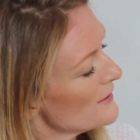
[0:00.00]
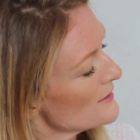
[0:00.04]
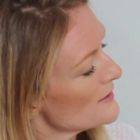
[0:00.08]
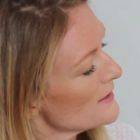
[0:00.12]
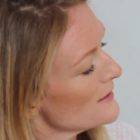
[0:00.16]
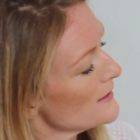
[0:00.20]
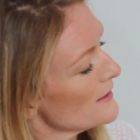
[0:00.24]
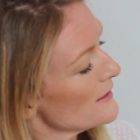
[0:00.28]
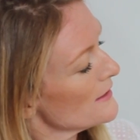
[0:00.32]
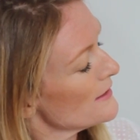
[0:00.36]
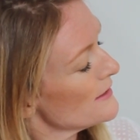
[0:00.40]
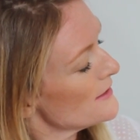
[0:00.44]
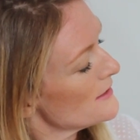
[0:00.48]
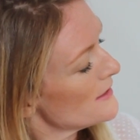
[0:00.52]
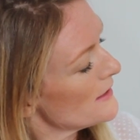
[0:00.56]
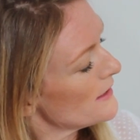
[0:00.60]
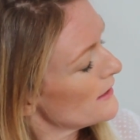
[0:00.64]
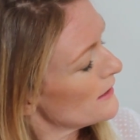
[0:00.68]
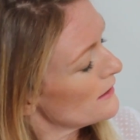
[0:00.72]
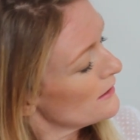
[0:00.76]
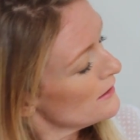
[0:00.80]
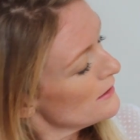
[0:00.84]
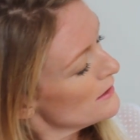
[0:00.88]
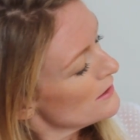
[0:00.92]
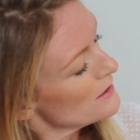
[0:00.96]
out of the
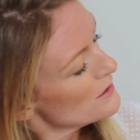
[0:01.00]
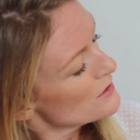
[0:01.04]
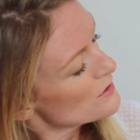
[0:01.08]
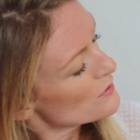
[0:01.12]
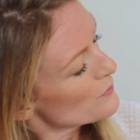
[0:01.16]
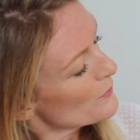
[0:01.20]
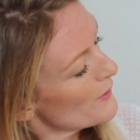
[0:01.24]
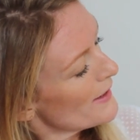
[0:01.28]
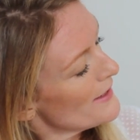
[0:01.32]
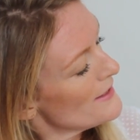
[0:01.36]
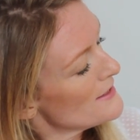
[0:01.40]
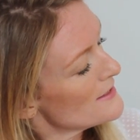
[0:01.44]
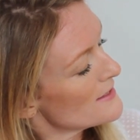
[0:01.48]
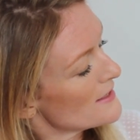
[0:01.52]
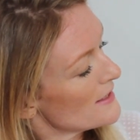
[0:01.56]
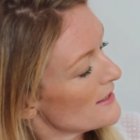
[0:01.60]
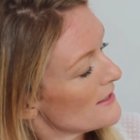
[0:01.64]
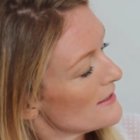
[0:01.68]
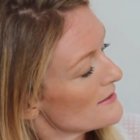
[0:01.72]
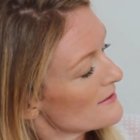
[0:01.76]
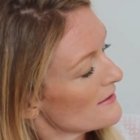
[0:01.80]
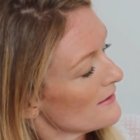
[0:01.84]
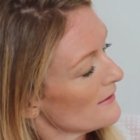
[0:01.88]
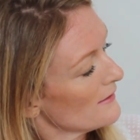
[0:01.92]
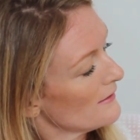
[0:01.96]

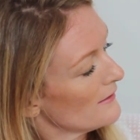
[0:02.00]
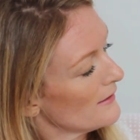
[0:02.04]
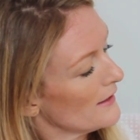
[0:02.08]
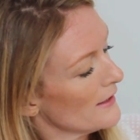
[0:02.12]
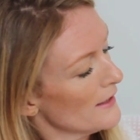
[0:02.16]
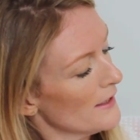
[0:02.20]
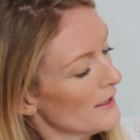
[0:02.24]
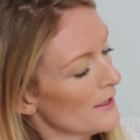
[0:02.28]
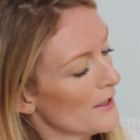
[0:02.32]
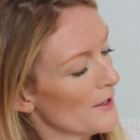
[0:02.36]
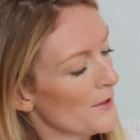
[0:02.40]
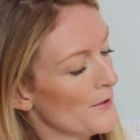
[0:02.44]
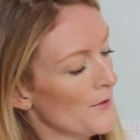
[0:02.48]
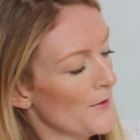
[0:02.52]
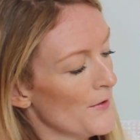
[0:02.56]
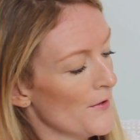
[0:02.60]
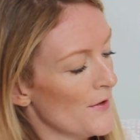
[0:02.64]
1920s, I think.